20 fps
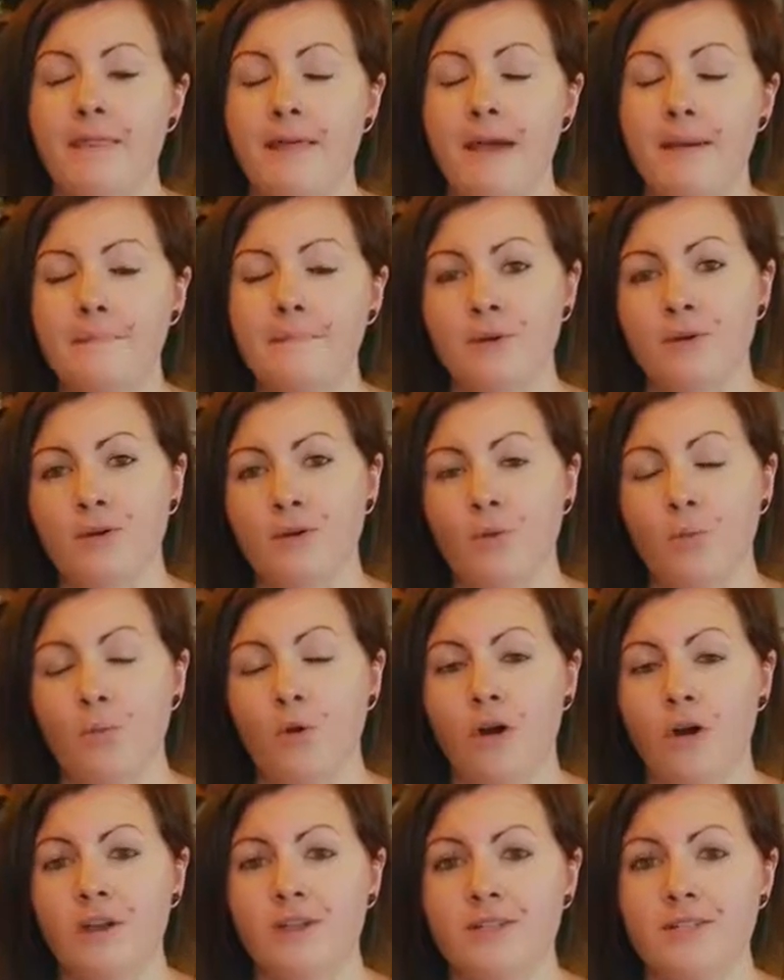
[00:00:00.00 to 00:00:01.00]
That book
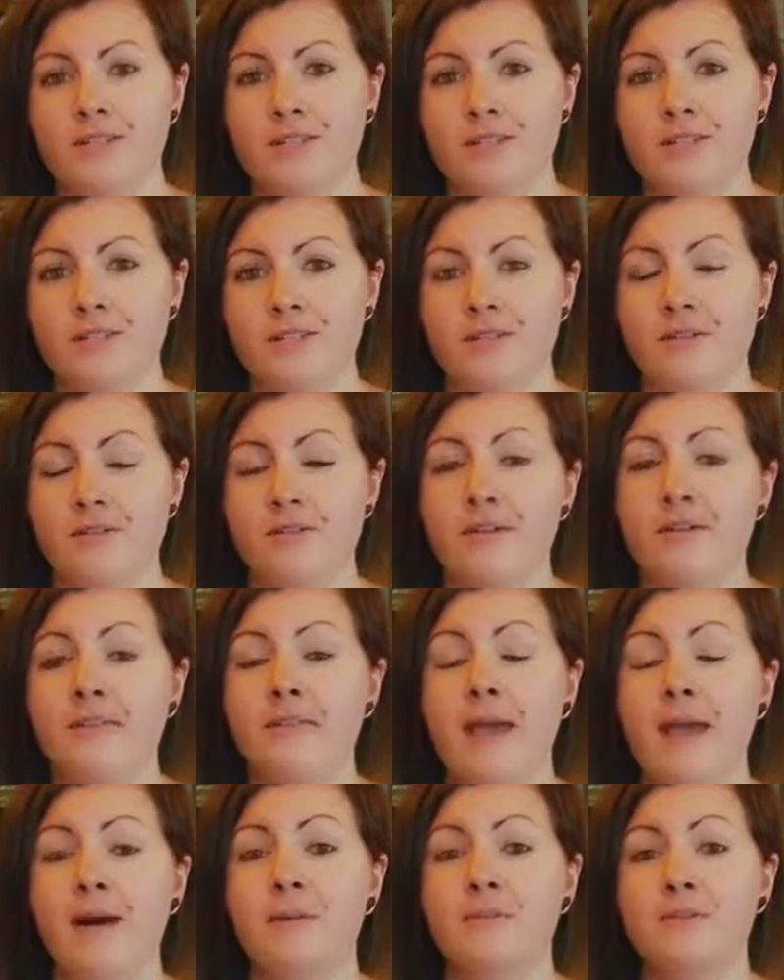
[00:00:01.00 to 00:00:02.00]
was the thing
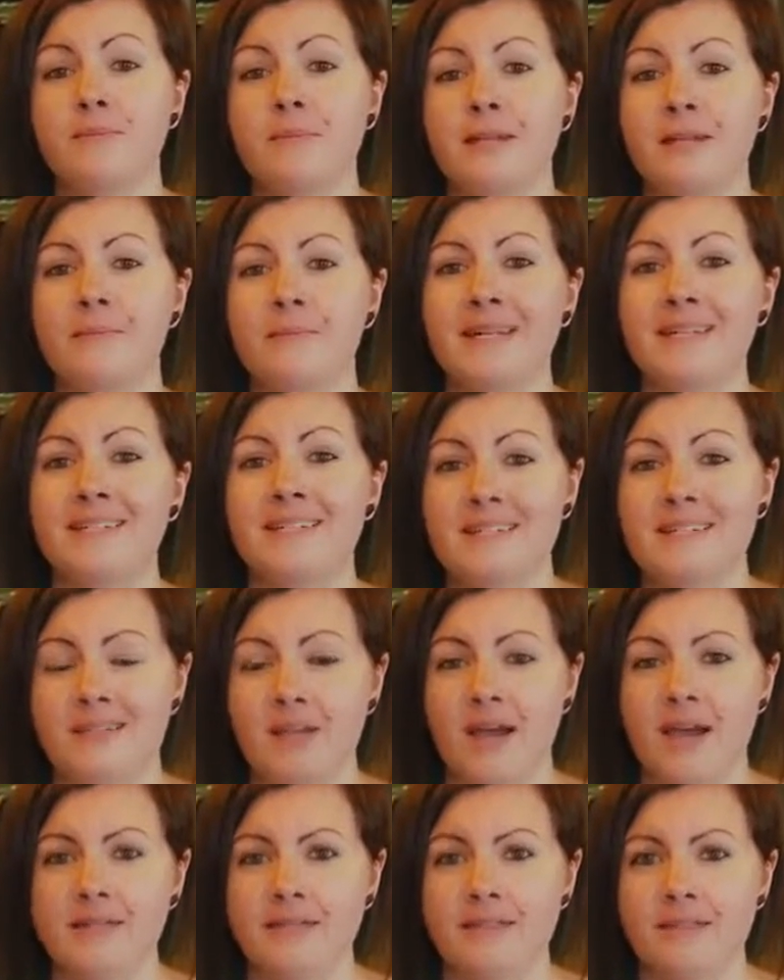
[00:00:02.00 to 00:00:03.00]
that helped me to be
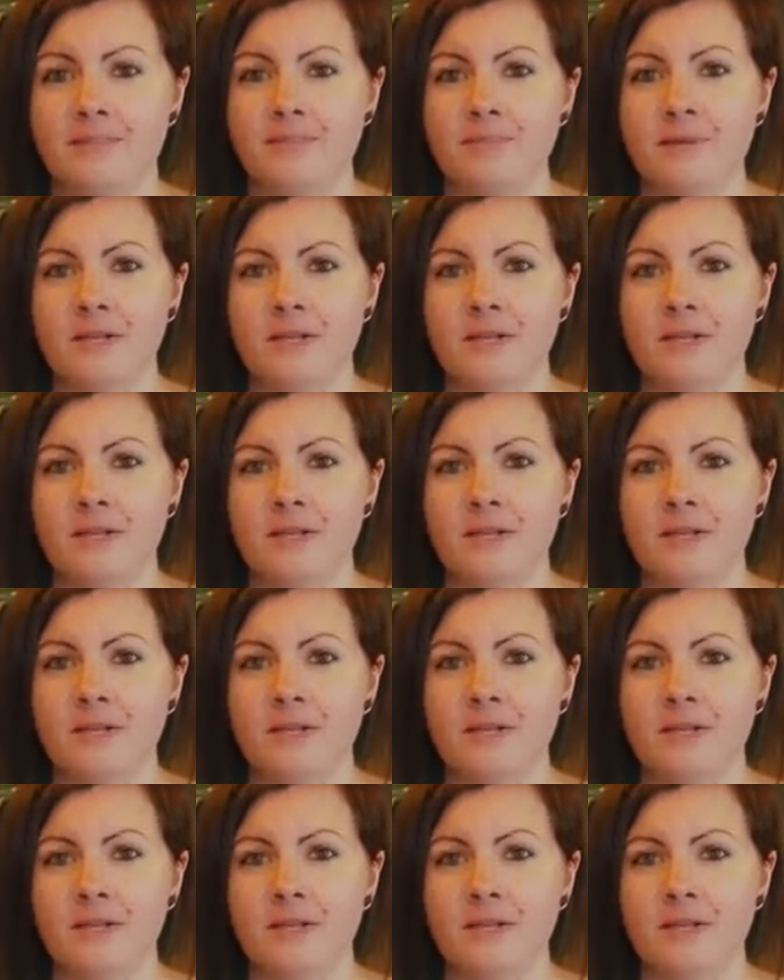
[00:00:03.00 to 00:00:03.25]
decisive,